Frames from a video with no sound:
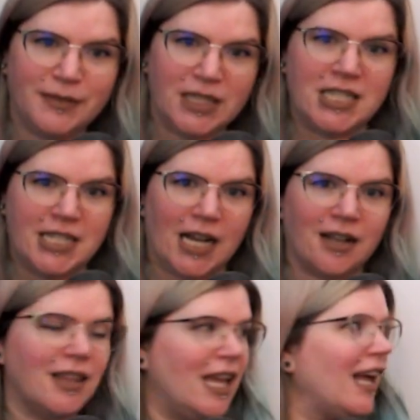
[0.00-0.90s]

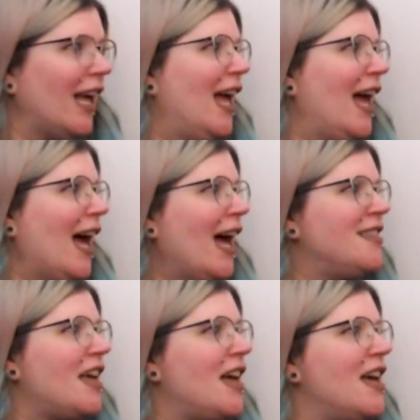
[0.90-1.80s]
duck thing.
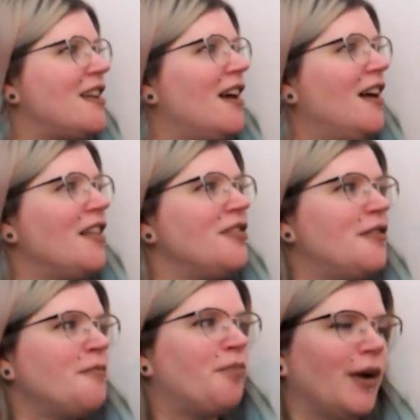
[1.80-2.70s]
And then
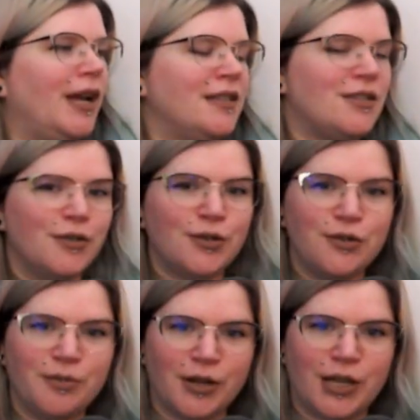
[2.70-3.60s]
the brains are
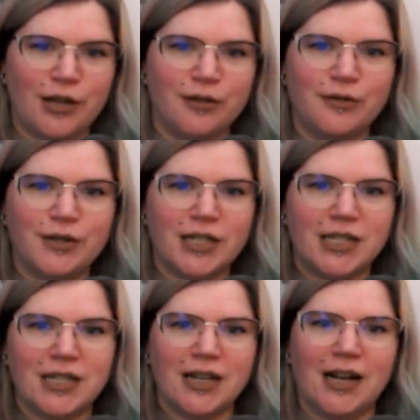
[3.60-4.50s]
super cute.
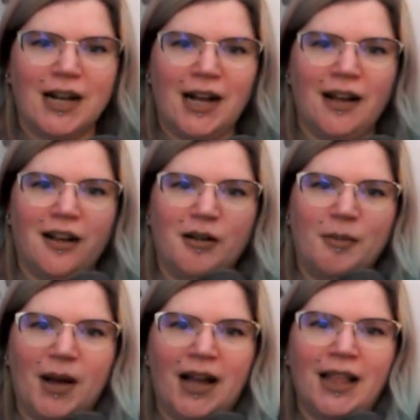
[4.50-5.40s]

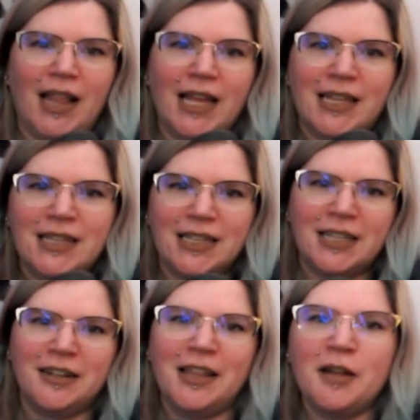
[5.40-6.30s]
I like that
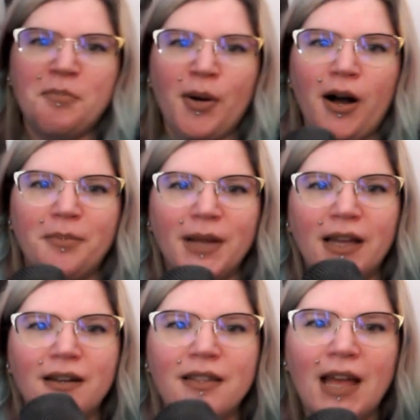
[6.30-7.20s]
they're like popping
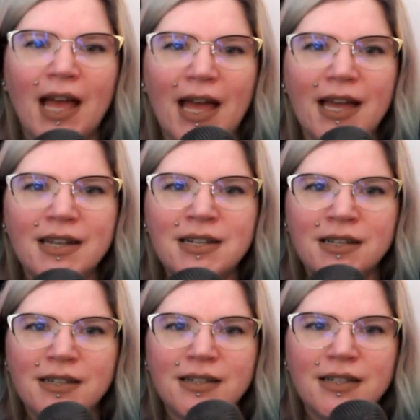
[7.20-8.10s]
out of the head.
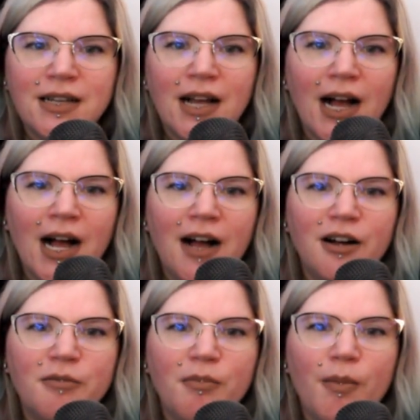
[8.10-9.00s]

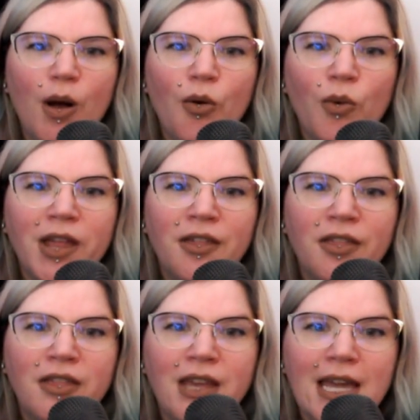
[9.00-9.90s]

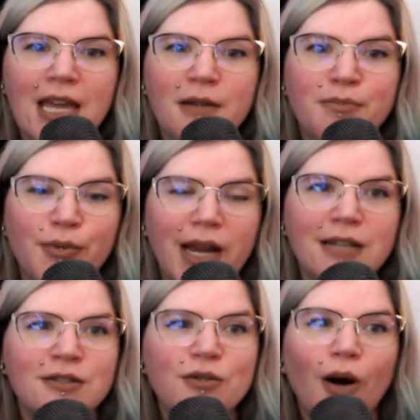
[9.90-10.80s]
With the
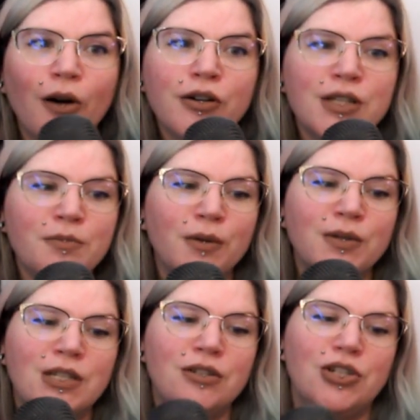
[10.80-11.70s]
brains, you are
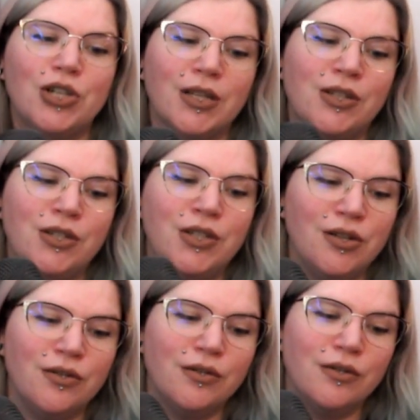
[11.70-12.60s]
supposed to just
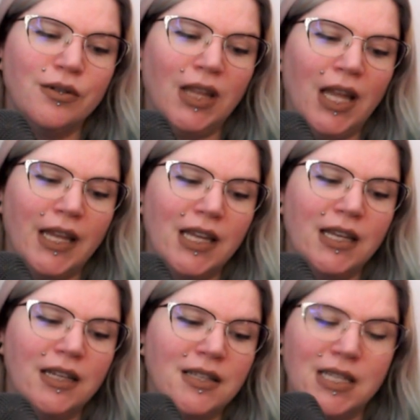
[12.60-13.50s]
do like
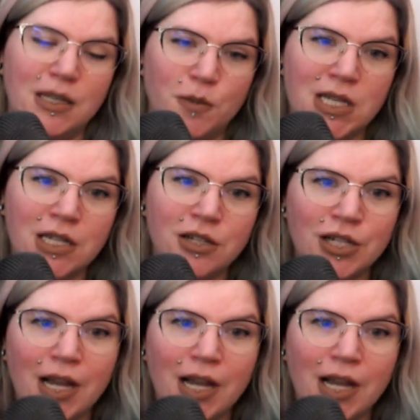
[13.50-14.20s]
a slip stitch.